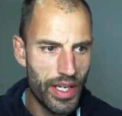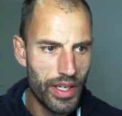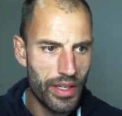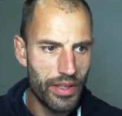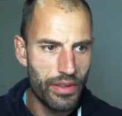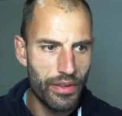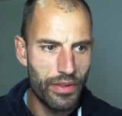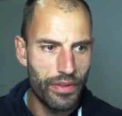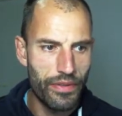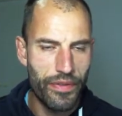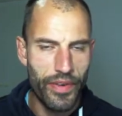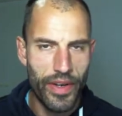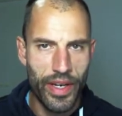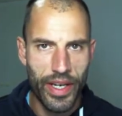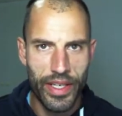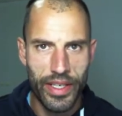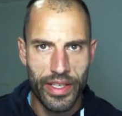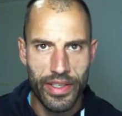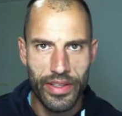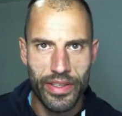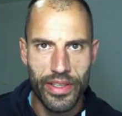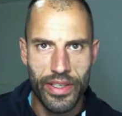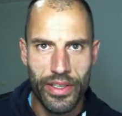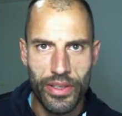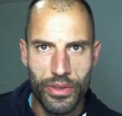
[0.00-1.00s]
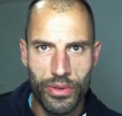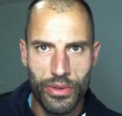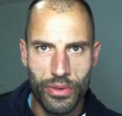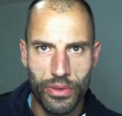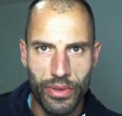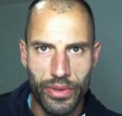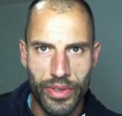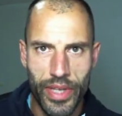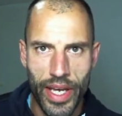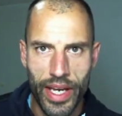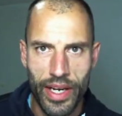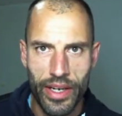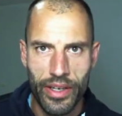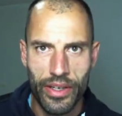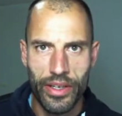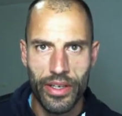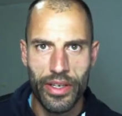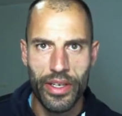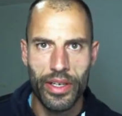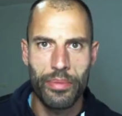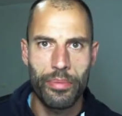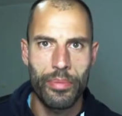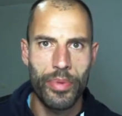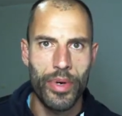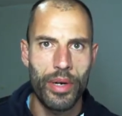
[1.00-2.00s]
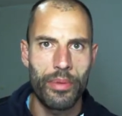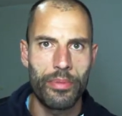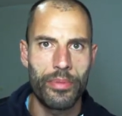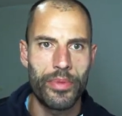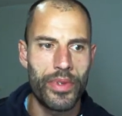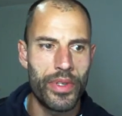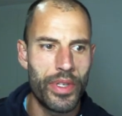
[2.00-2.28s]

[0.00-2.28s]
you'll find a thing called the Anaconda Prompt.